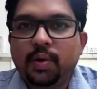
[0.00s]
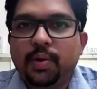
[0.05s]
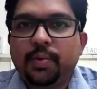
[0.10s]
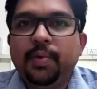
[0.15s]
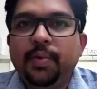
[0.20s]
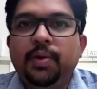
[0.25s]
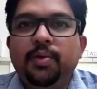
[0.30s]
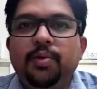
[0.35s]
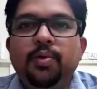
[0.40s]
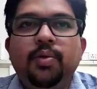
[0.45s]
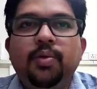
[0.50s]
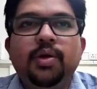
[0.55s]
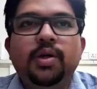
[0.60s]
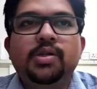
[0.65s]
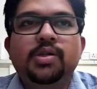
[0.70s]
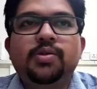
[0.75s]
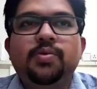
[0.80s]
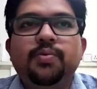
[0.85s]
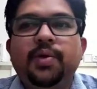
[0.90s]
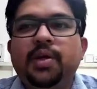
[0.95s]
so what we
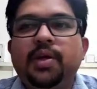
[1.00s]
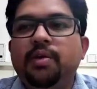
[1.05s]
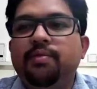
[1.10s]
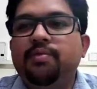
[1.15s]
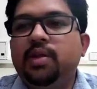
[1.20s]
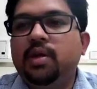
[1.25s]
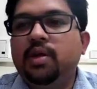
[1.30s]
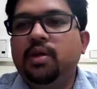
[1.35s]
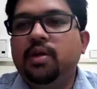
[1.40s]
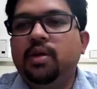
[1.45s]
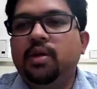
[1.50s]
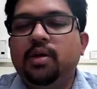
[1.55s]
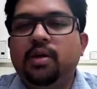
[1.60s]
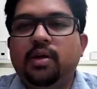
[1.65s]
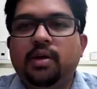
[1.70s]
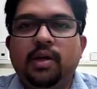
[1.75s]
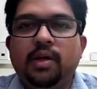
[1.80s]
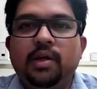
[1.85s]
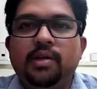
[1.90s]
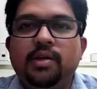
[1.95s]
do is we give
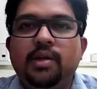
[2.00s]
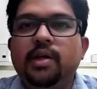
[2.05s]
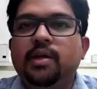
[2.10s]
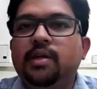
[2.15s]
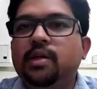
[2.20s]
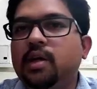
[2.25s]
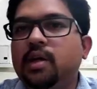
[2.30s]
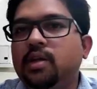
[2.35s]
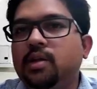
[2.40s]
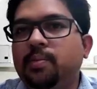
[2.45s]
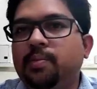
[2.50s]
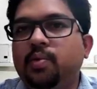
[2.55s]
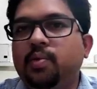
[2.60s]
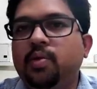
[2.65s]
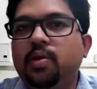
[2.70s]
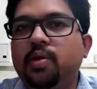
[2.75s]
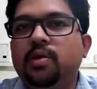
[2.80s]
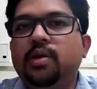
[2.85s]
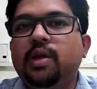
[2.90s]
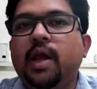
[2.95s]
the reactant
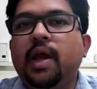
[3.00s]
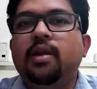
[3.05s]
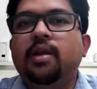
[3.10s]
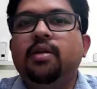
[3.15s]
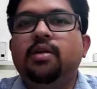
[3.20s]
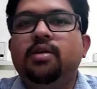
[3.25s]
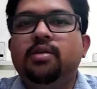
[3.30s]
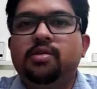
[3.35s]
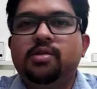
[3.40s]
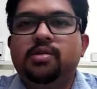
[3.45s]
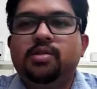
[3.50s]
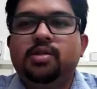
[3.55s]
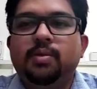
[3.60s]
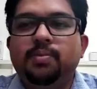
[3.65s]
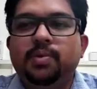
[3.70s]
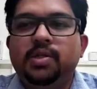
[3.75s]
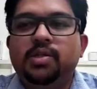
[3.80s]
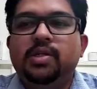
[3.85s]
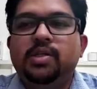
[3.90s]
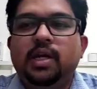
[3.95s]
and the product and
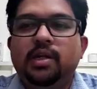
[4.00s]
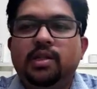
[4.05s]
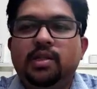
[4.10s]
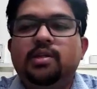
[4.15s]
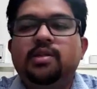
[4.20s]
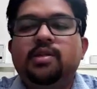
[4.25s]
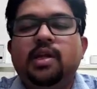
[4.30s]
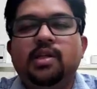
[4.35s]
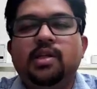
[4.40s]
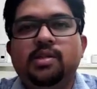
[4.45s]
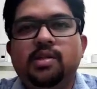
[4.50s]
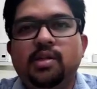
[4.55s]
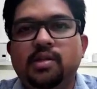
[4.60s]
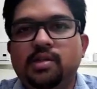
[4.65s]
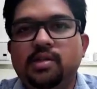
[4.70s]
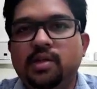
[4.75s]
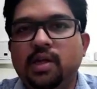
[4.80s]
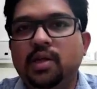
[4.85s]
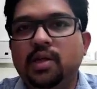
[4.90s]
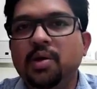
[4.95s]
system decide the
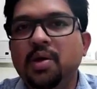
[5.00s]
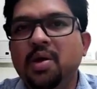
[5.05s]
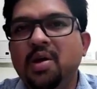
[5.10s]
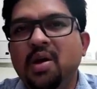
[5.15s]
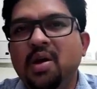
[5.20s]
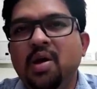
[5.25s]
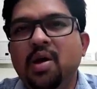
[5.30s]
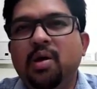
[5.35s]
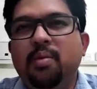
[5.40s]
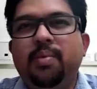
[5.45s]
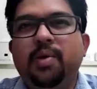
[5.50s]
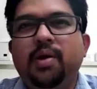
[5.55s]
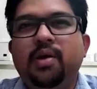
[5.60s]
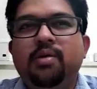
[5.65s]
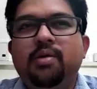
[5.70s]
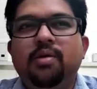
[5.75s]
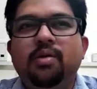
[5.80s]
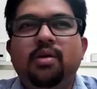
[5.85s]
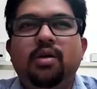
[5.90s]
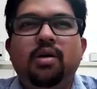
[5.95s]
transition state,
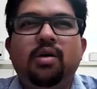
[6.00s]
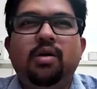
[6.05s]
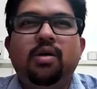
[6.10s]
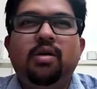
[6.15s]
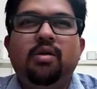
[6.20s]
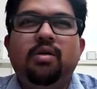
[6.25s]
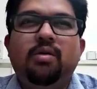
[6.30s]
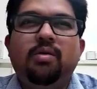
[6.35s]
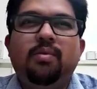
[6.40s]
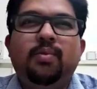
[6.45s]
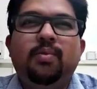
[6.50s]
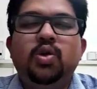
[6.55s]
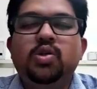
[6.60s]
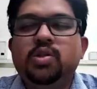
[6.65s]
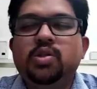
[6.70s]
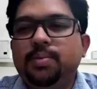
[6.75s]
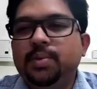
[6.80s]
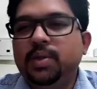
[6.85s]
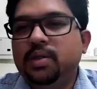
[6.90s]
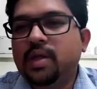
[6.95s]
but
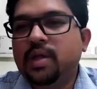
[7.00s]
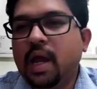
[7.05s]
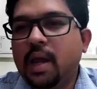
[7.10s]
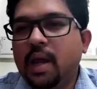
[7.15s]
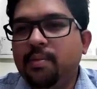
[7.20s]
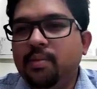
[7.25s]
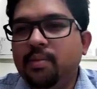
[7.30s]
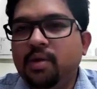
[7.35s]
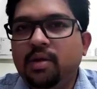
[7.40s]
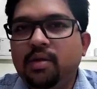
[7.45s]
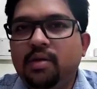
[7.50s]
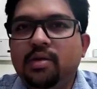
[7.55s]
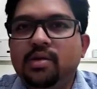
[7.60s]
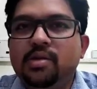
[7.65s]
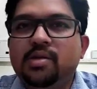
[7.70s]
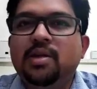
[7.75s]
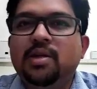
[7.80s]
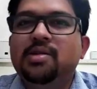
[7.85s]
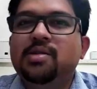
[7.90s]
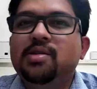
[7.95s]
most of the time
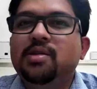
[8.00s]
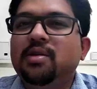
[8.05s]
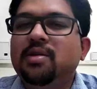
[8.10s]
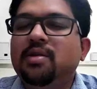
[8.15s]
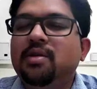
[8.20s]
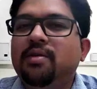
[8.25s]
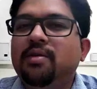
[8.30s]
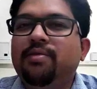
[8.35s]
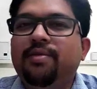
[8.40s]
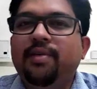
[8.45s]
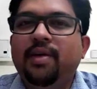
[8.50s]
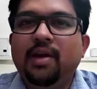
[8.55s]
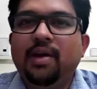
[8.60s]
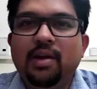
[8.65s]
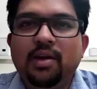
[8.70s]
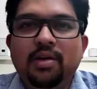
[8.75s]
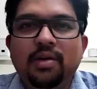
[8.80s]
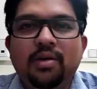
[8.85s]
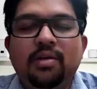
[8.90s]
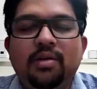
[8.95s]
it results in
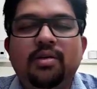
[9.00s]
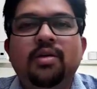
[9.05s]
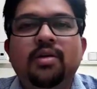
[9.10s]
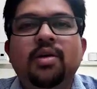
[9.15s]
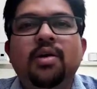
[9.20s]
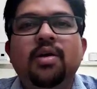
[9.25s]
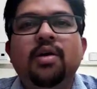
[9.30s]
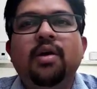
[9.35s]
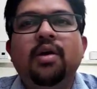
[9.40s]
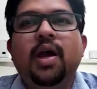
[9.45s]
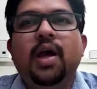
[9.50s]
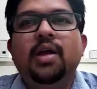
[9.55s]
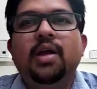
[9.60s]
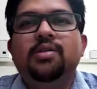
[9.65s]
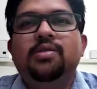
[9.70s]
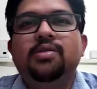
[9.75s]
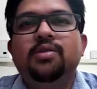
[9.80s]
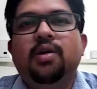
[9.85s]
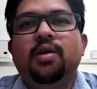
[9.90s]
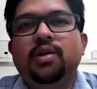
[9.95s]
a failure
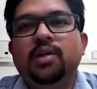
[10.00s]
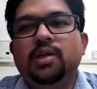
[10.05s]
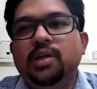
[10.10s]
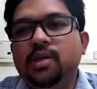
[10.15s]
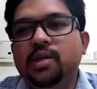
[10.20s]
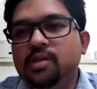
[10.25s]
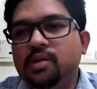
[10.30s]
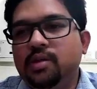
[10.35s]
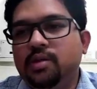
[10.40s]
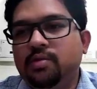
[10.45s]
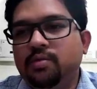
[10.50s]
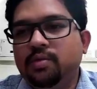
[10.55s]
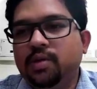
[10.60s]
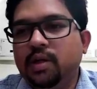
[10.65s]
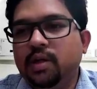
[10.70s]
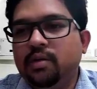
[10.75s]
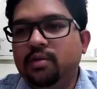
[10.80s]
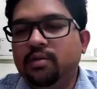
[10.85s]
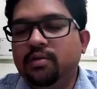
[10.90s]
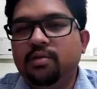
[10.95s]
and it's not
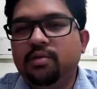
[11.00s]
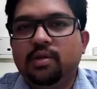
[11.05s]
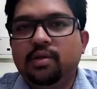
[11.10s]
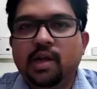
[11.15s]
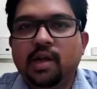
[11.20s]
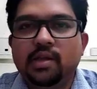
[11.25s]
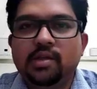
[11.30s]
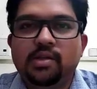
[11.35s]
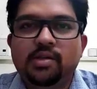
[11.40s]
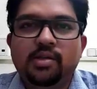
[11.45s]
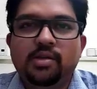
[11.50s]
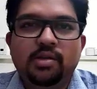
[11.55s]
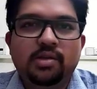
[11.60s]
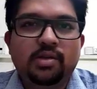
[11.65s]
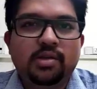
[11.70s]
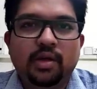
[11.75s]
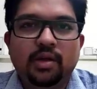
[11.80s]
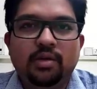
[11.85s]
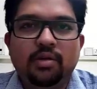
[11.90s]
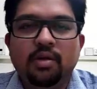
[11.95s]
easy to get, you know,
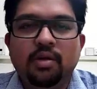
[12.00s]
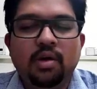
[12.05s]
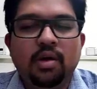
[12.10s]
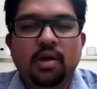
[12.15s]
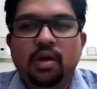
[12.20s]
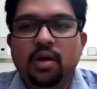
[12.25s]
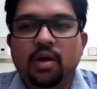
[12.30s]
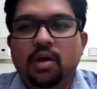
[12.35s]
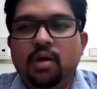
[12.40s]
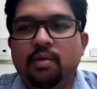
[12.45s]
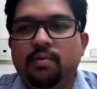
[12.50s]
transition state.